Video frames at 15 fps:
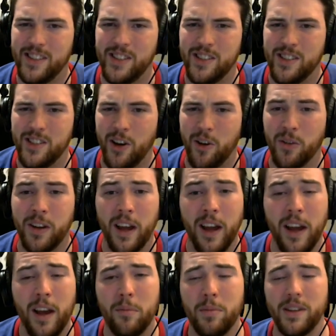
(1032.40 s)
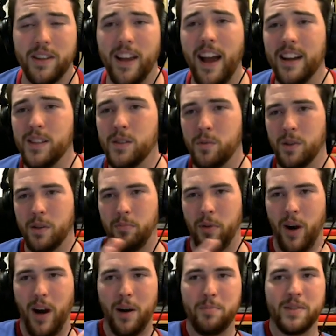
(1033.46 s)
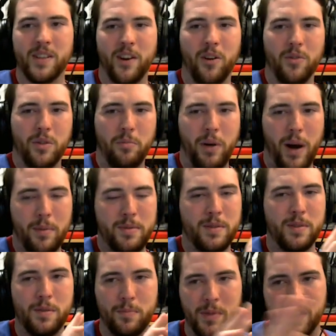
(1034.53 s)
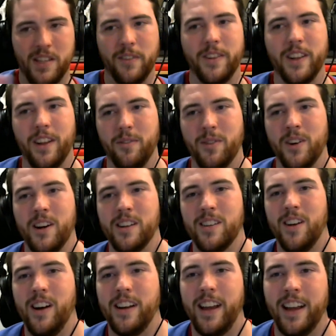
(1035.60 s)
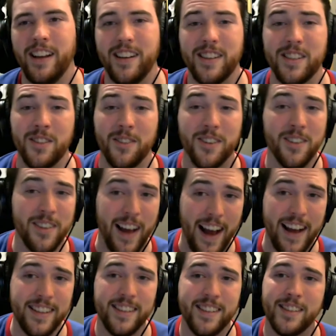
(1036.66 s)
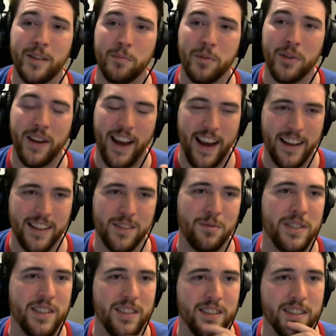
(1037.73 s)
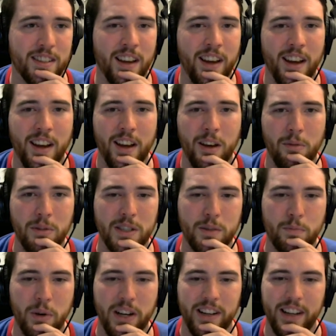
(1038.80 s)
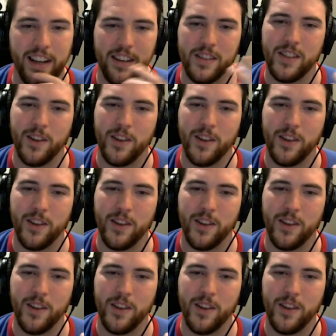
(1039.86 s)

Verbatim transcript: just a joke. But that's where the pops go. The pops are specifically for unlocking additional classes to play as, which is pretty neat.